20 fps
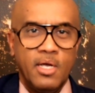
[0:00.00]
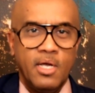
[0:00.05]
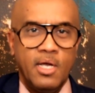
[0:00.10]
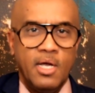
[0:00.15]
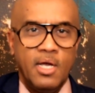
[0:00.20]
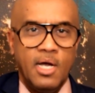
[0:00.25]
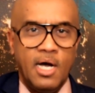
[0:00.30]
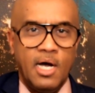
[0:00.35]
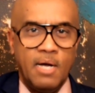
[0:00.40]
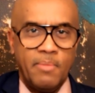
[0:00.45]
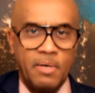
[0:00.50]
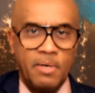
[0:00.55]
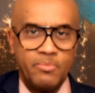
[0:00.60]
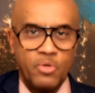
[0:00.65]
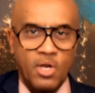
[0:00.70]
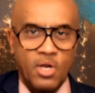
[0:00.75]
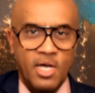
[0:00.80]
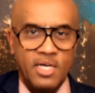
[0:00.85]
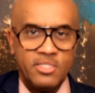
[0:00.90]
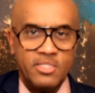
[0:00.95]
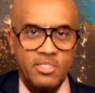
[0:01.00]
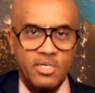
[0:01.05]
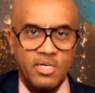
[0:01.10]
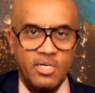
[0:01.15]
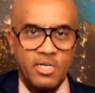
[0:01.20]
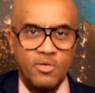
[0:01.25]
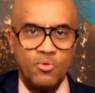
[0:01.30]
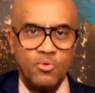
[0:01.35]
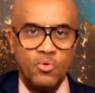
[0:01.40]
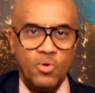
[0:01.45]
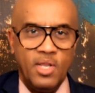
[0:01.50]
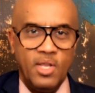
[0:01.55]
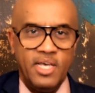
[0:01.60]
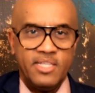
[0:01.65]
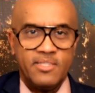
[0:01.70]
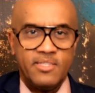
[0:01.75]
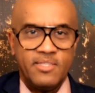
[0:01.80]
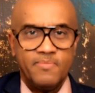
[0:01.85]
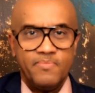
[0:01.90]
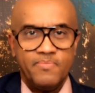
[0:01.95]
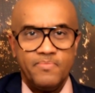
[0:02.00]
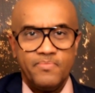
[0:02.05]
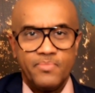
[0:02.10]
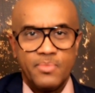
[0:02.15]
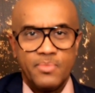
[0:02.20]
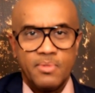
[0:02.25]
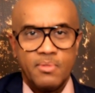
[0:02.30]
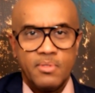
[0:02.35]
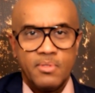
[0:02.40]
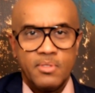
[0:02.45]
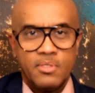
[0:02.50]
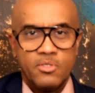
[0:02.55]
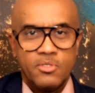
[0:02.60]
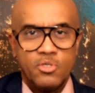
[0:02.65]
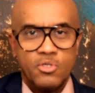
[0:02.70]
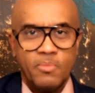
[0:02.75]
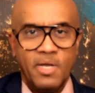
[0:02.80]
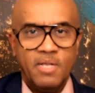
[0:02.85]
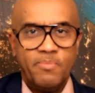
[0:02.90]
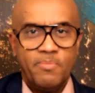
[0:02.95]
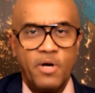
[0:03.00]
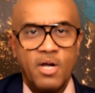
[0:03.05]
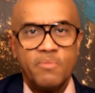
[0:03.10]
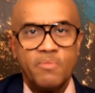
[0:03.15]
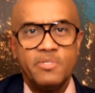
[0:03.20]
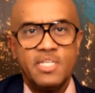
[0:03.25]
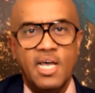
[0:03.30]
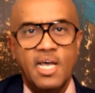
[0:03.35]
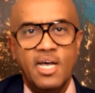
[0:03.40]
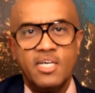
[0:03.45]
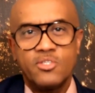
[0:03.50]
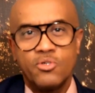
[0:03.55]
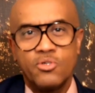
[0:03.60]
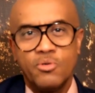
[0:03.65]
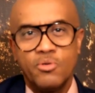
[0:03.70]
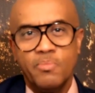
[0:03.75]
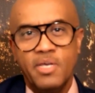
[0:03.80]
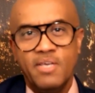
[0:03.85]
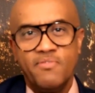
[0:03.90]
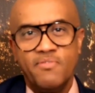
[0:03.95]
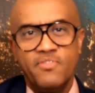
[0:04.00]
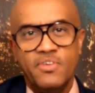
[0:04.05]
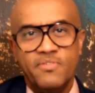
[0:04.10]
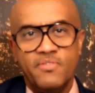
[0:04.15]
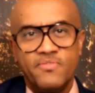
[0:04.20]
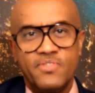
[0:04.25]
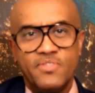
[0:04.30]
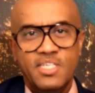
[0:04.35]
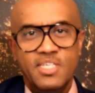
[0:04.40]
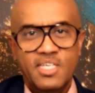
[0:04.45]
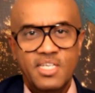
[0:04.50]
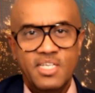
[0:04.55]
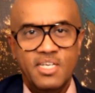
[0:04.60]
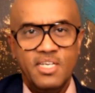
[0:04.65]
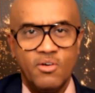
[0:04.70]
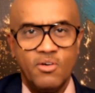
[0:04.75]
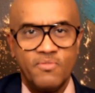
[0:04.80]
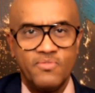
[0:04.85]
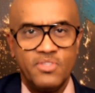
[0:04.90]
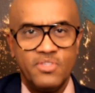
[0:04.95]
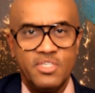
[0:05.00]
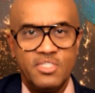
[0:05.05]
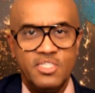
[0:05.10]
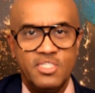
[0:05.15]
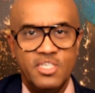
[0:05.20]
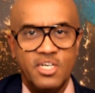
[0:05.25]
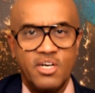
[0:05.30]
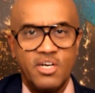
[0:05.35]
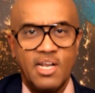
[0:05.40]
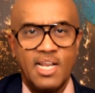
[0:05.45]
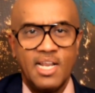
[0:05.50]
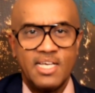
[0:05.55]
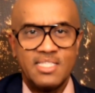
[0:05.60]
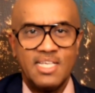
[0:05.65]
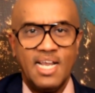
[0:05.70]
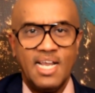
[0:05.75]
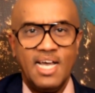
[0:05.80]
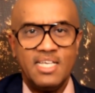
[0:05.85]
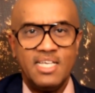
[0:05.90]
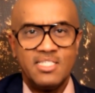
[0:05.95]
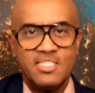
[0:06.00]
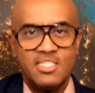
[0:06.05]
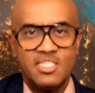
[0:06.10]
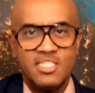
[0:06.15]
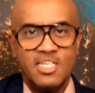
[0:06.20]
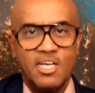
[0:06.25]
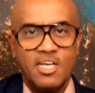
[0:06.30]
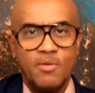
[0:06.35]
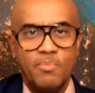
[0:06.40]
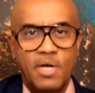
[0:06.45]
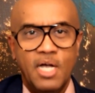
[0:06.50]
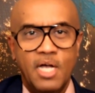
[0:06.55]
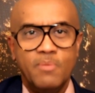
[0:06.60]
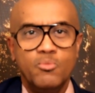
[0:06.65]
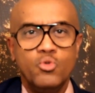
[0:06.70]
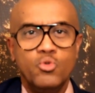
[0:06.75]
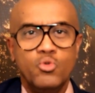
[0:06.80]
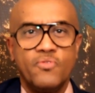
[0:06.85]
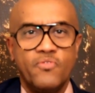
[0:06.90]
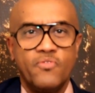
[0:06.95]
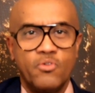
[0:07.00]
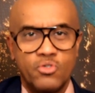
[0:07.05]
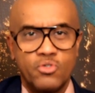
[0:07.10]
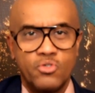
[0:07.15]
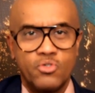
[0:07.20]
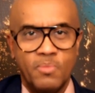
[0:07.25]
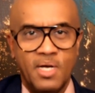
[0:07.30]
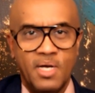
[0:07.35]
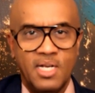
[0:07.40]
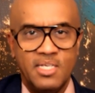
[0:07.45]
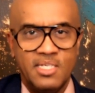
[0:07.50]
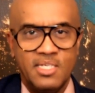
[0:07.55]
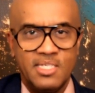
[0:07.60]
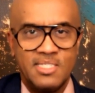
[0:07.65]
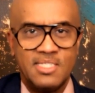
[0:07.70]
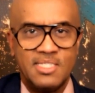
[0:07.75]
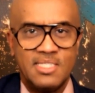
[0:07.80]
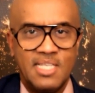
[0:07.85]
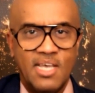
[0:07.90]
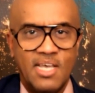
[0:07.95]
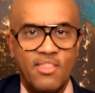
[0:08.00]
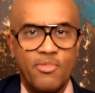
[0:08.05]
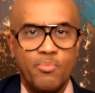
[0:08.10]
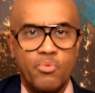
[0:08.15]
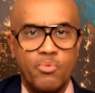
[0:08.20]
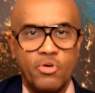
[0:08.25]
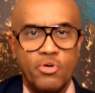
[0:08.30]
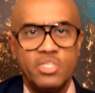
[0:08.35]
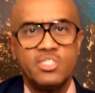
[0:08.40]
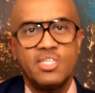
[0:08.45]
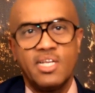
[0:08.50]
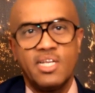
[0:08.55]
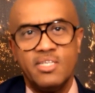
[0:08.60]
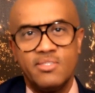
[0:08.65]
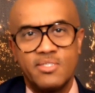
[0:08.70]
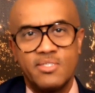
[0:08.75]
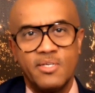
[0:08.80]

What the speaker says: I'm Abdulqadir Guled. Somali Parliament has on May 15 of this year elected Hassan Sheikh Mohamud for Somalia's 10th president.